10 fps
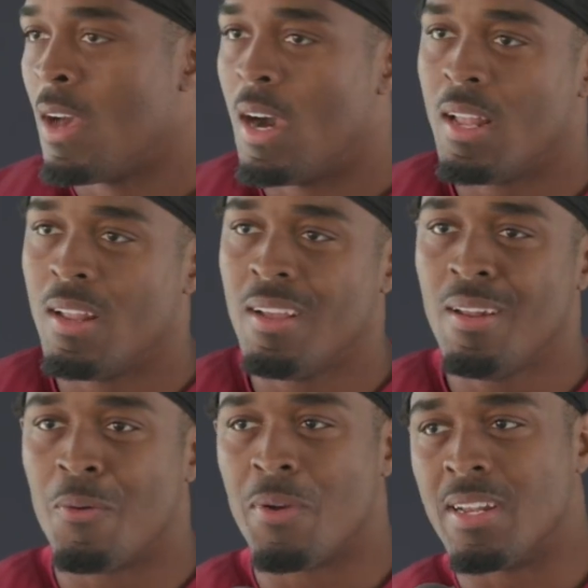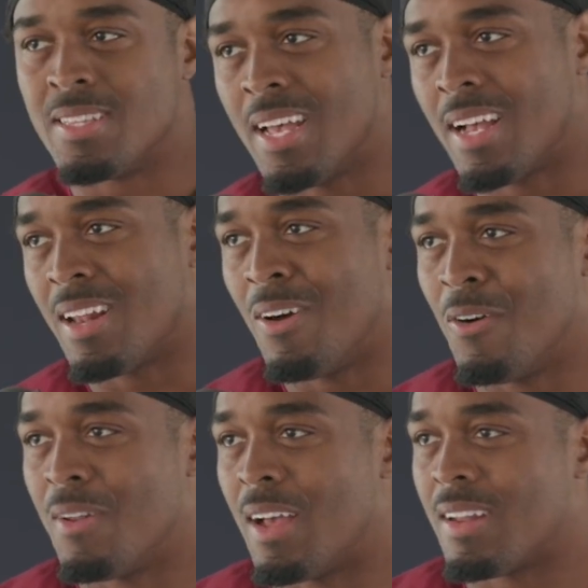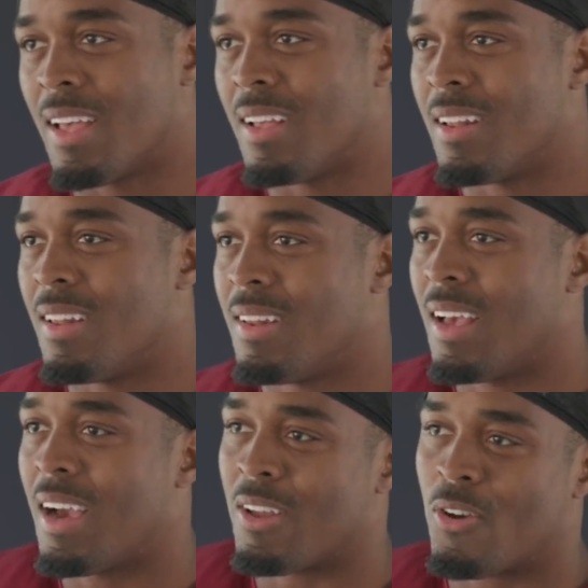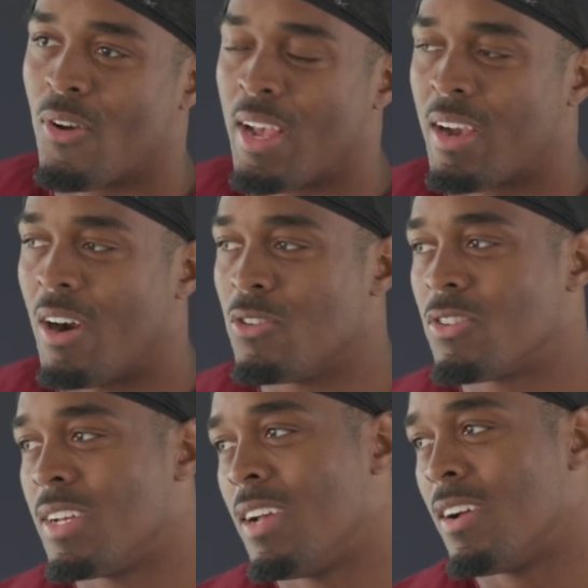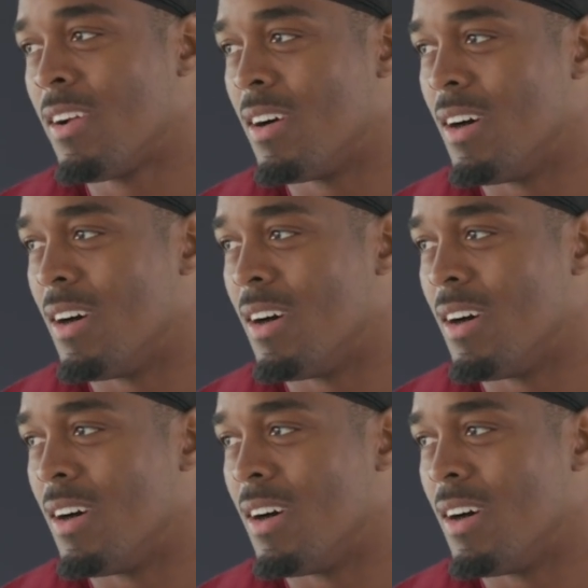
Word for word: They don't really take long. Like they got a great culture here.